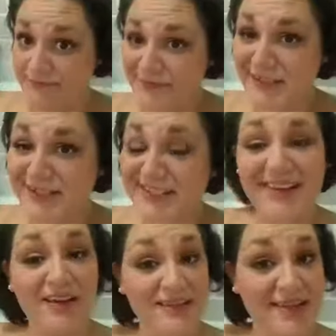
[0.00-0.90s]

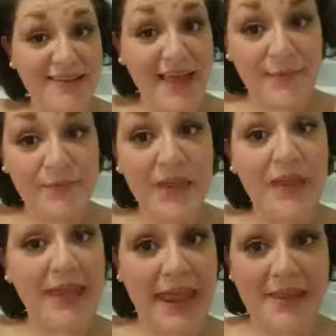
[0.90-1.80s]
secede, I'll say that.
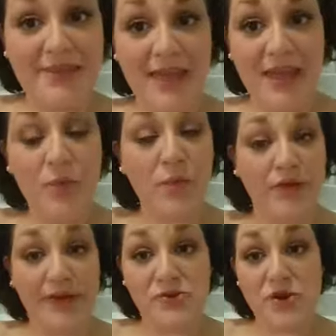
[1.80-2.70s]
Can they? Will
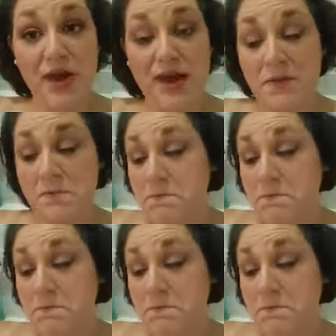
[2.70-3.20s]
they try?